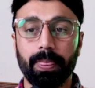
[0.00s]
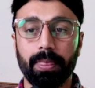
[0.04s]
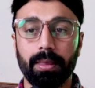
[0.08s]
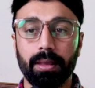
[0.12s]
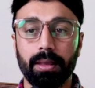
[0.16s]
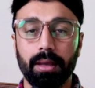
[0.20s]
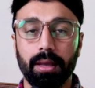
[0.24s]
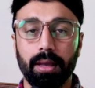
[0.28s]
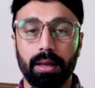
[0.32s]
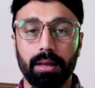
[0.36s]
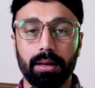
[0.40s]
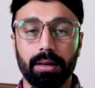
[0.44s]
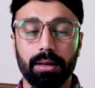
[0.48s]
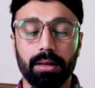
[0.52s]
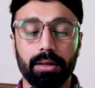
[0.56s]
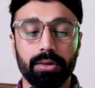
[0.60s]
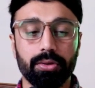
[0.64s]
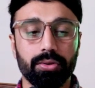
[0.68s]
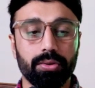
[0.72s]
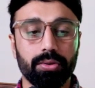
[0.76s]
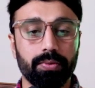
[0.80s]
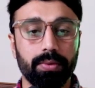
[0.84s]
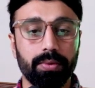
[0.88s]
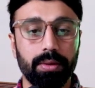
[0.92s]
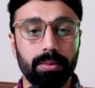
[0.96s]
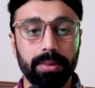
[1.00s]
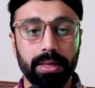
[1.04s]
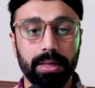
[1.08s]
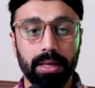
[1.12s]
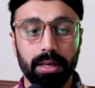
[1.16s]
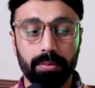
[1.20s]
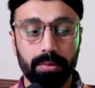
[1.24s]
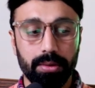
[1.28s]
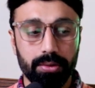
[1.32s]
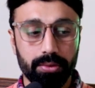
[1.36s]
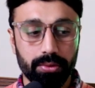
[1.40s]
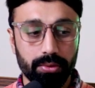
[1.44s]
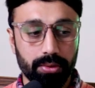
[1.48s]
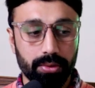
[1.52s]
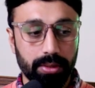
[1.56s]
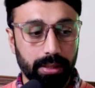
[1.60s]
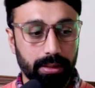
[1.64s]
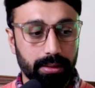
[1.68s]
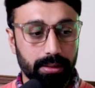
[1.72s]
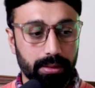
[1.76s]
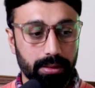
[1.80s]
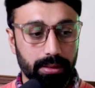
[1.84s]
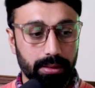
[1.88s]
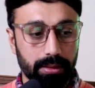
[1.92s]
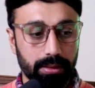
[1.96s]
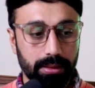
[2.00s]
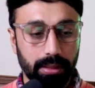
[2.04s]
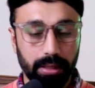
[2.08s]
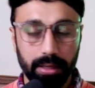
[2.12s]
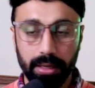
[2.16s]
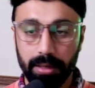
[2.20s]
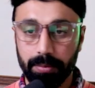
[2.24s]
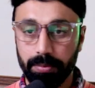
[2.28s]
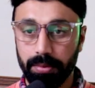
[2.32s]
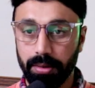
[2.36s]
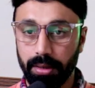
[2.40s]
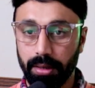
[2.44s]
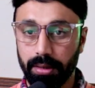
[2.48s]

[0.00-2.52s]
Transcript: and you will be able to connect the API.